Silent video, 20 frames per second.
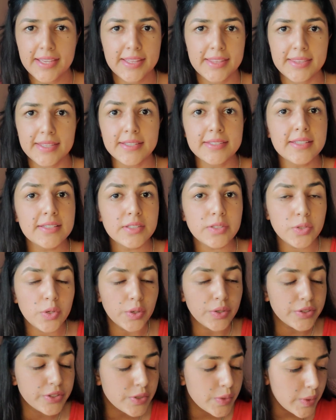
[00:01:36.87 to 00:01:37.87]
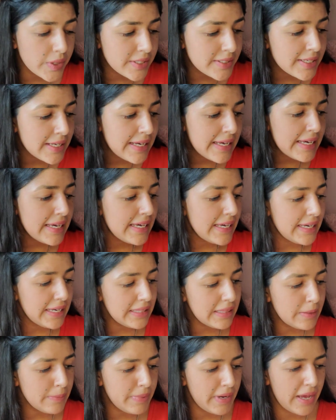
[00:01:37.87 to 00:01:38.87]
And this is told to us
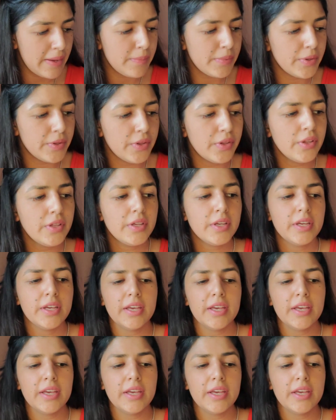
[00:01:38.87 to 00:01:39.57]
in the Bible.